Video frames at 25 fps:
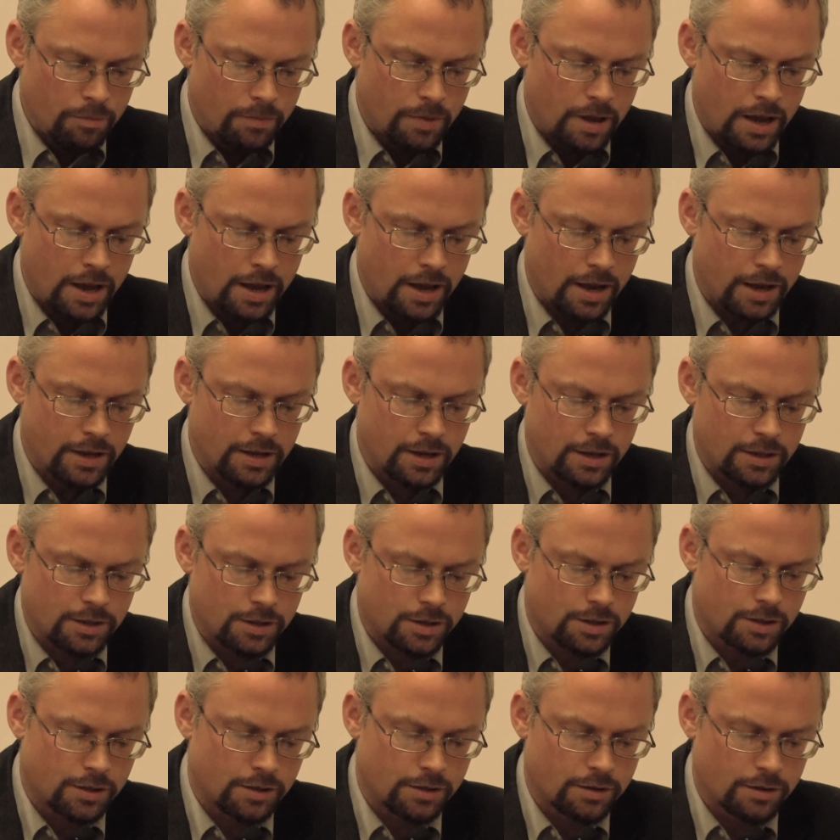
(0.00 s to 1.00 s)

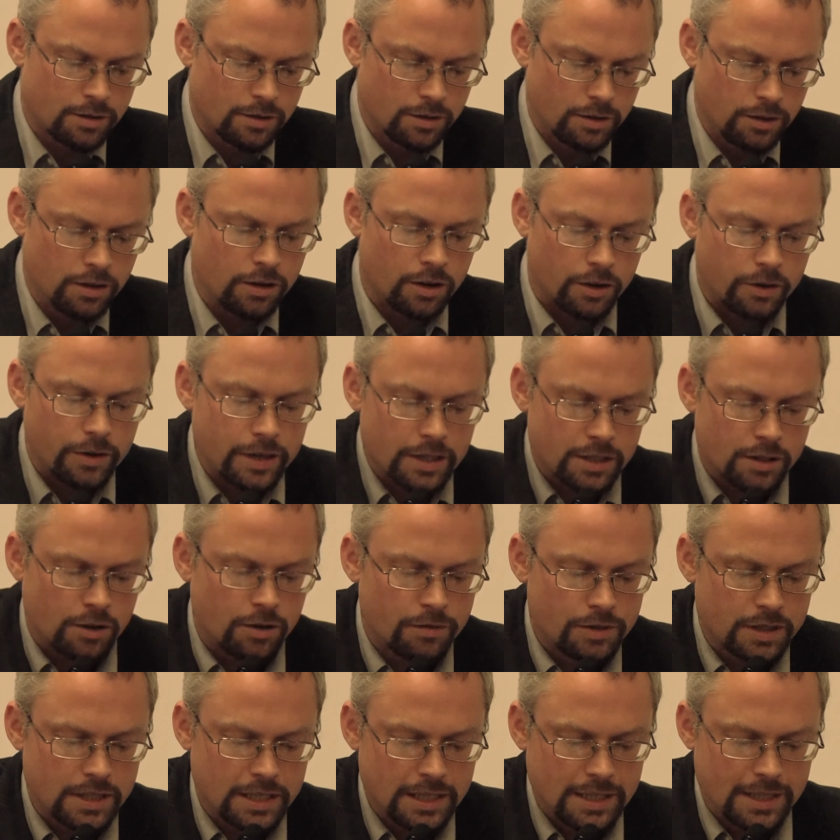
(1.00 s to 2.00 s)
It's
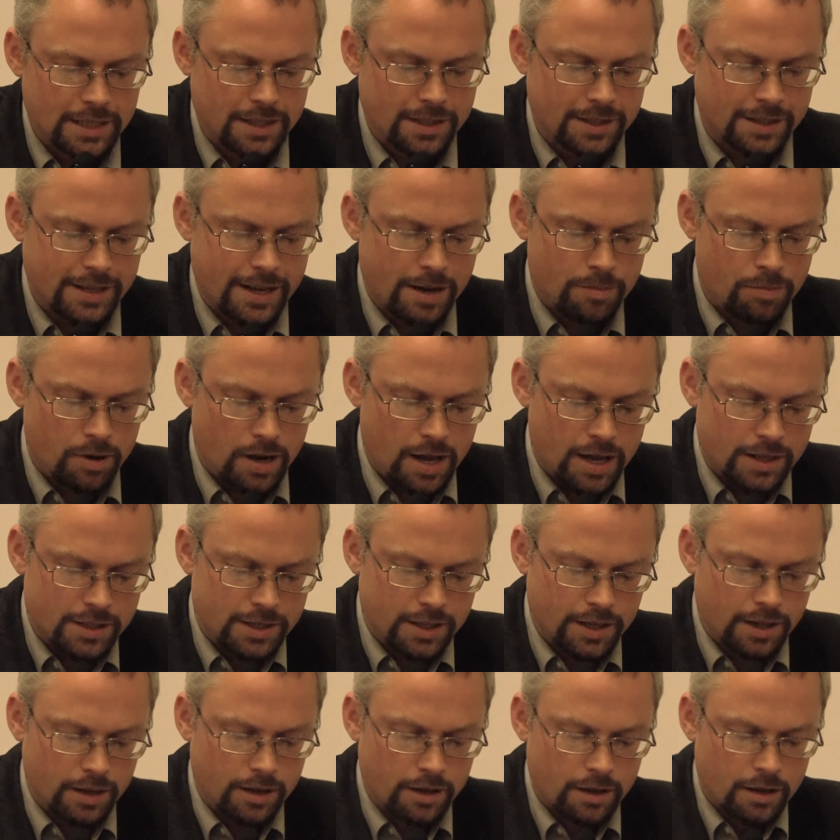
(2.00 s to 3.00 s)
obviously
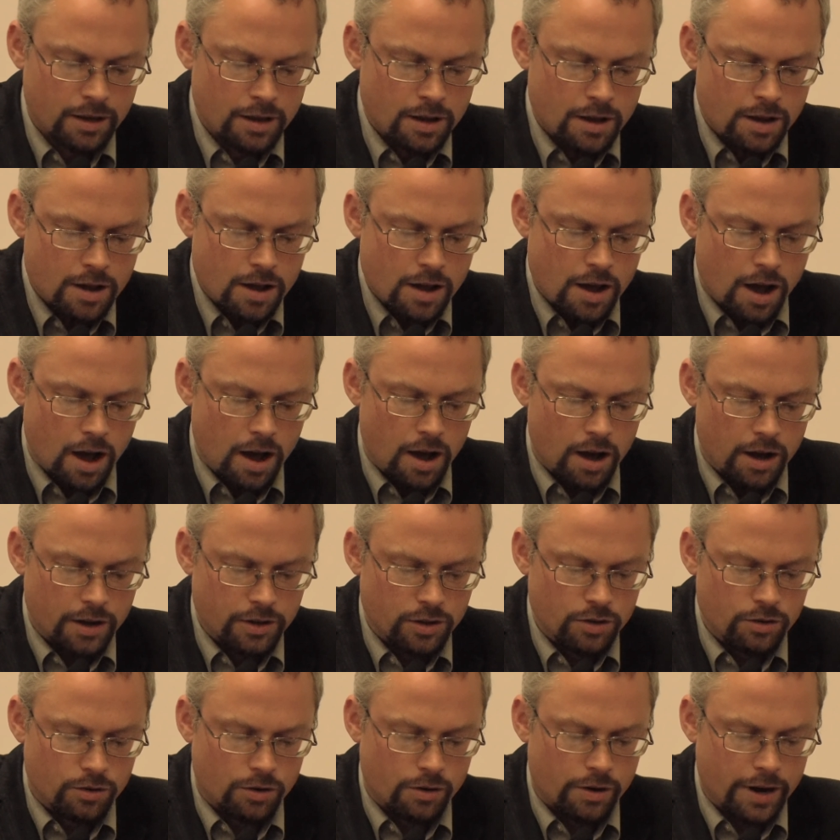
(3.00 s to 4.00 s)
destabilizing
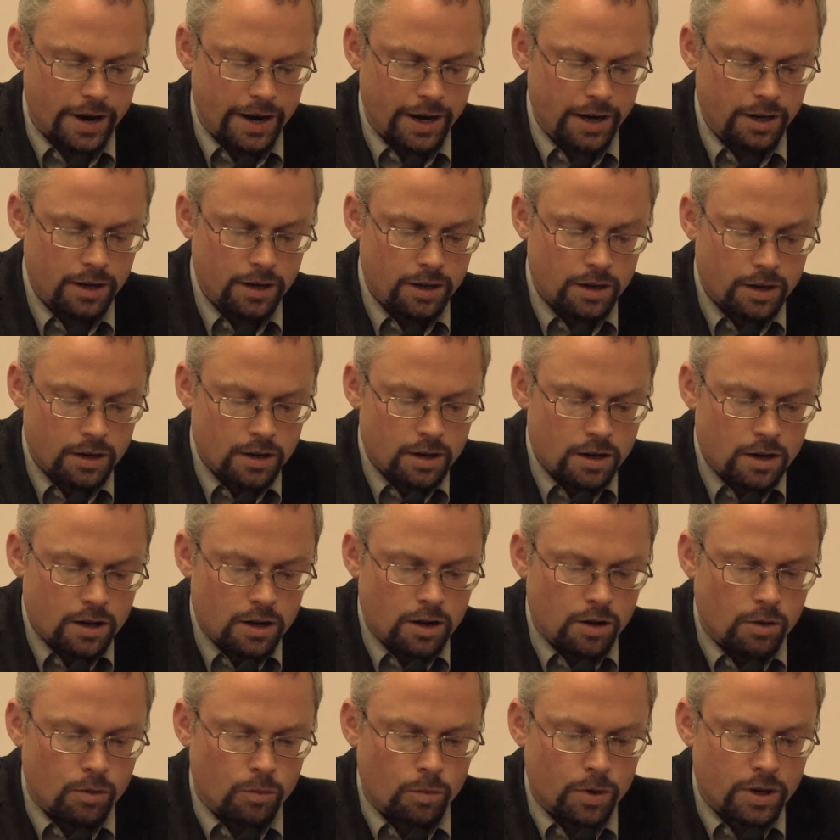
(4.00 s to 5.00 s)
Ukraine,
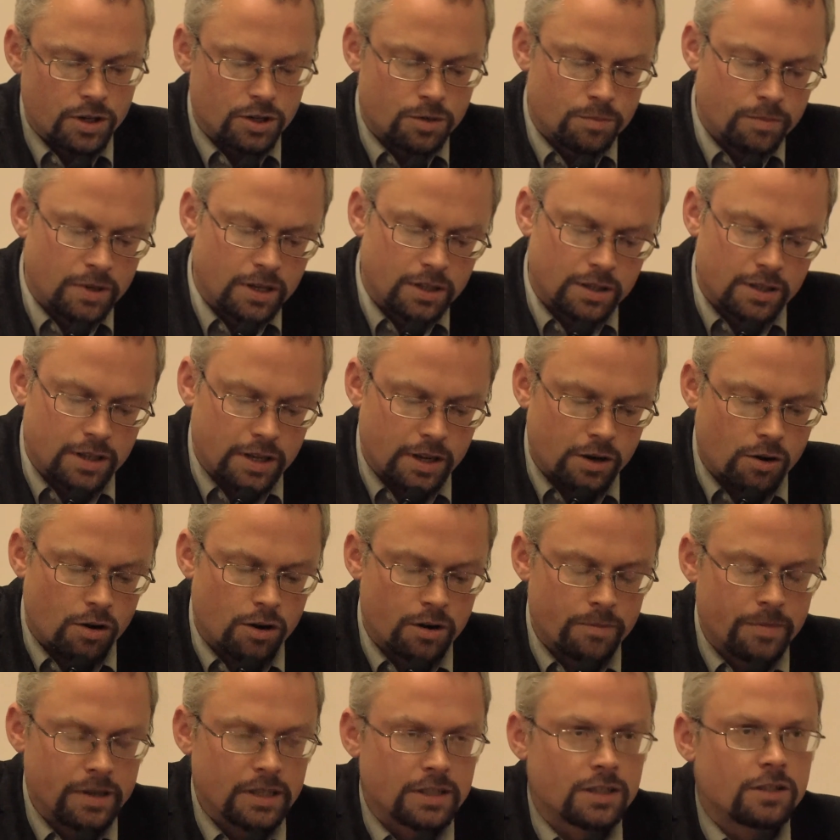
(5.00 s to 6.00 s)
which means the
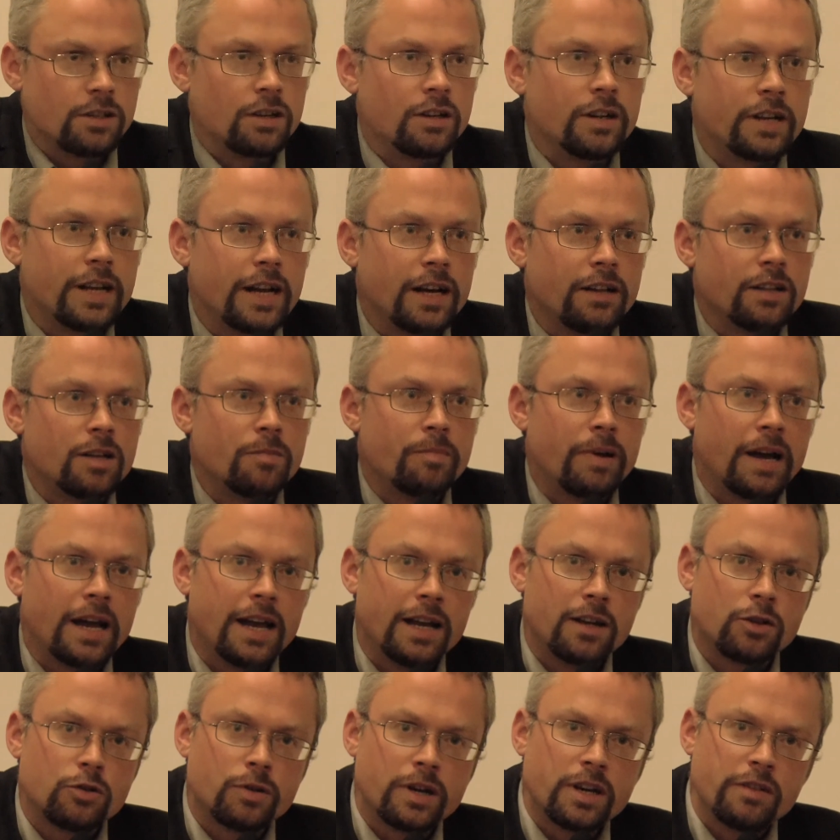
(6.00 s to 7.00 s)
economy's gone down the
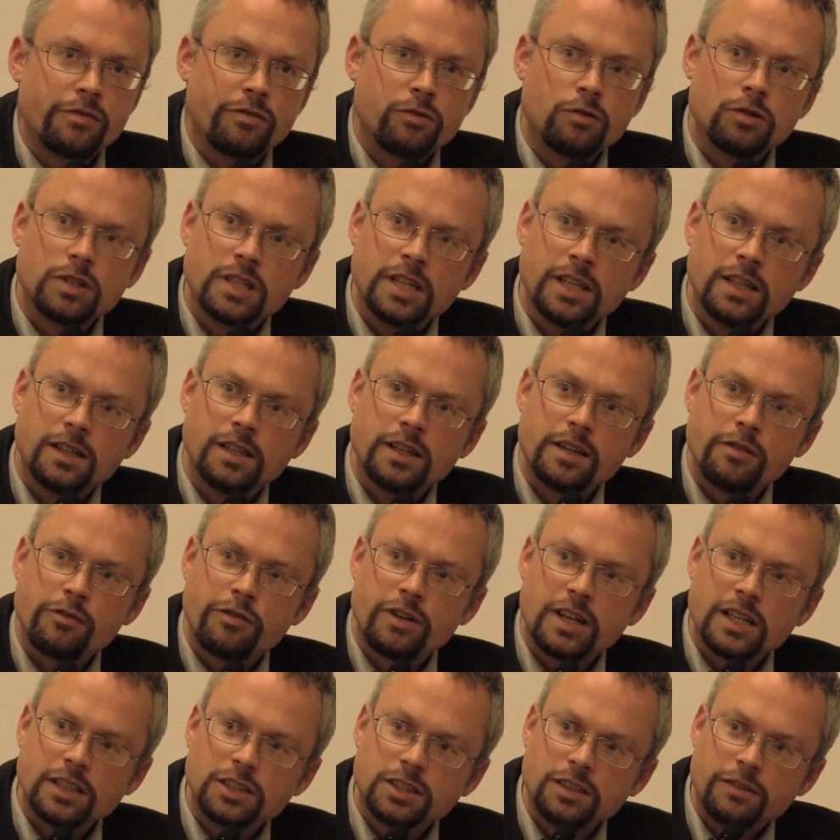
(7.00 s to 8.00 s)
pan. 2014, the
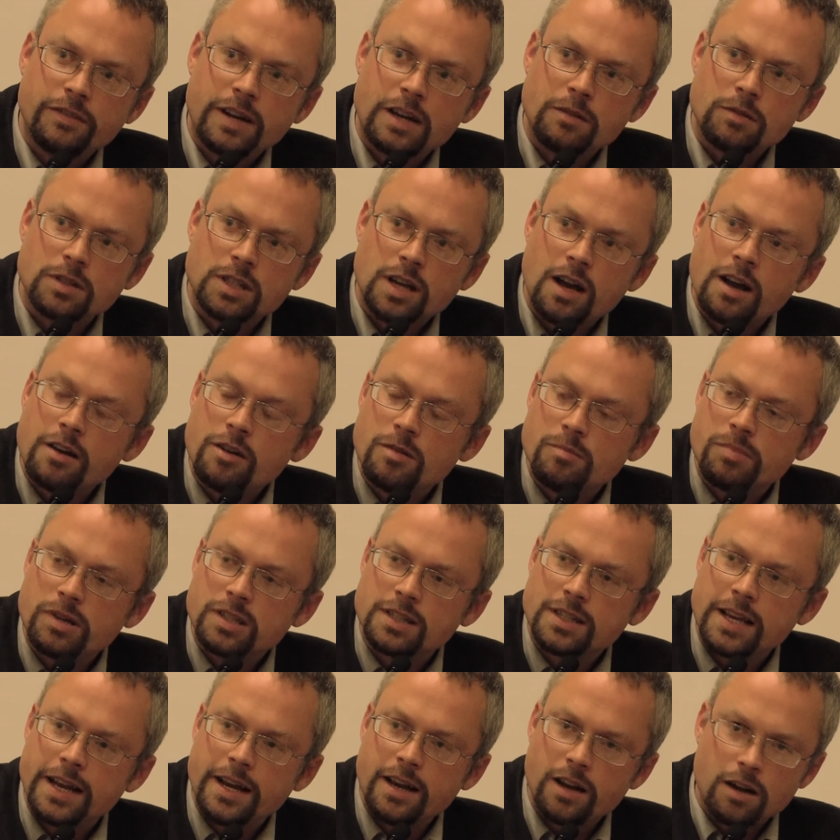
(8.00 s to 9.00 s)
inflation rate was
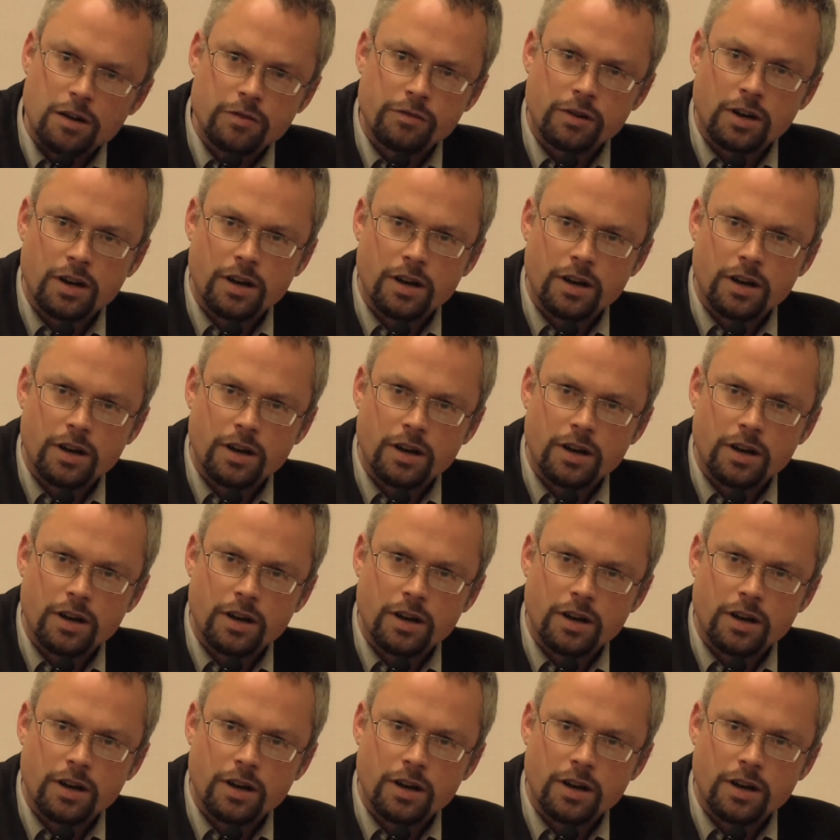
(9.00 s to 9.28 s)
100%, over